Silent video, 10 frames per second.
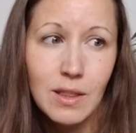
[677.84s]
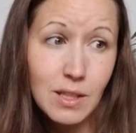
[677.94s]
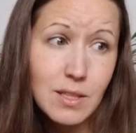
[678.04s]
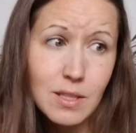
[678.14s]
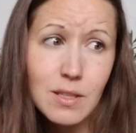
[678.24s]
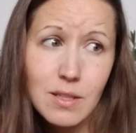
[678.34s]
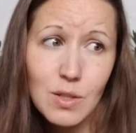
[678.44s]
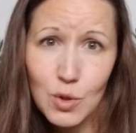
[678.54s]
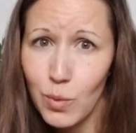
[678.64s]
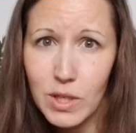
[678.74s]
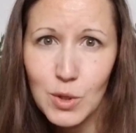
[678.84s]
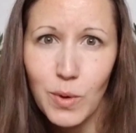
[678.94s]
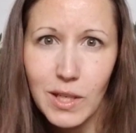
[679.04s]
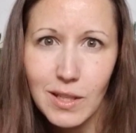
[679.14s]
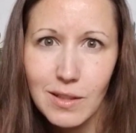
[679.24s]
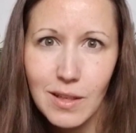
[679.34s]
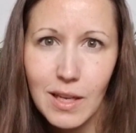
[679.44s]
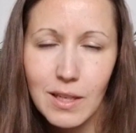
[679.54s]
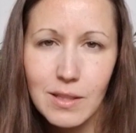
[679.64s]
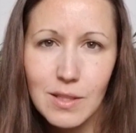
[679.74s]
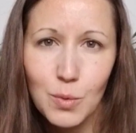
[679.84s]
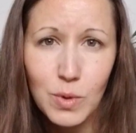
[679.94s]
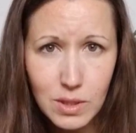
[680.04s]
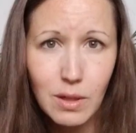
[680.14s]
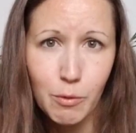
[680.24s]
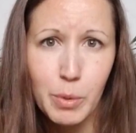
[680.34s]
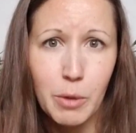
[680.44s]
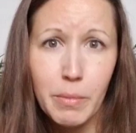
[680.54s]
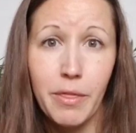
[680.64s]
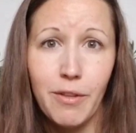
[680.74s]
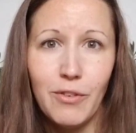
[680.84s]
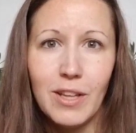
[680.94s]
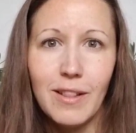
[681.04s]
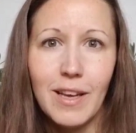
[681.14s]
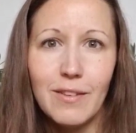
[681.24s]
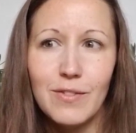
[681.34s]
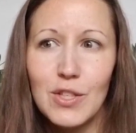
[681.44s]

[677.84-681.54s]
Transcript: this is 2020 and we still have about a month of it left.